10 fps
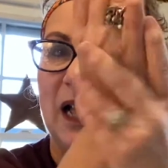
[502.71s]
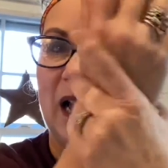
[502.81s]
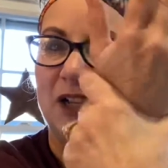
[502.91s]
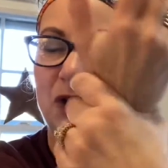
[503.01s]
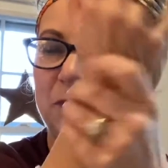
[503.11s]

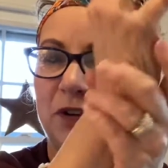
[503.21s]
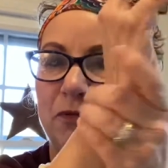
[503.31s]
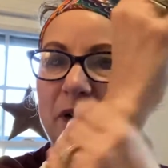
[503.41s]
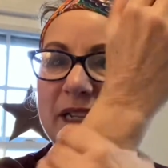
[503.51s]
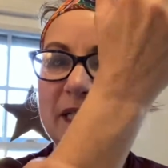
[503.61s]
I do my
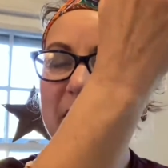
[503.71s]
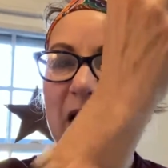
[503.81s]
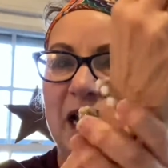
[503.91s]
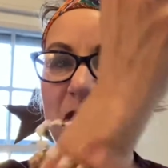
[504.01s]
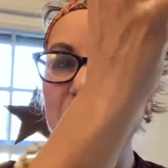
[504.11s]
wrist,
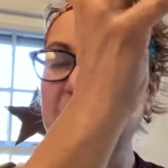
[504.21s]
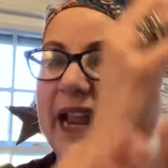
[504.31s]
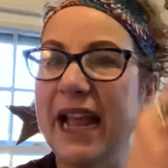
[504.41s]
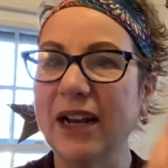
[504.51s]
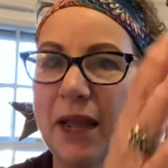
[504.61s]
I go
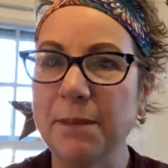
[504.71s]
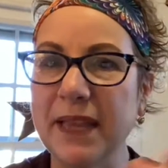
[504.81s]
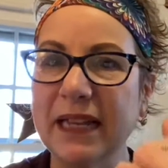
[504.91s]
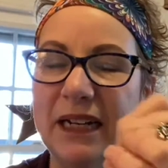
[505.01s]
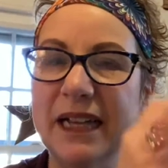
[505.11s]
down. I
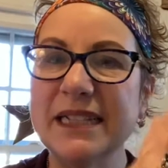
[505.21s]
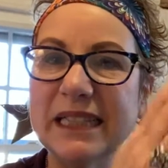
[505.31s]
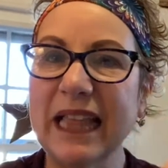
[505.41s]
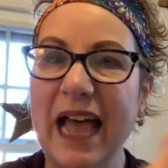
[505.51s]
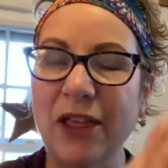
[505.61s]
make a nice
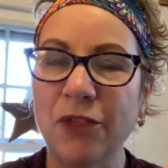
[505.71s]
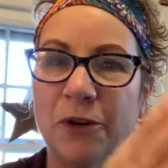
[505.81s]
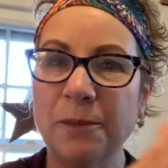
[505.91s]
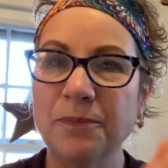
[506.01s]
lather.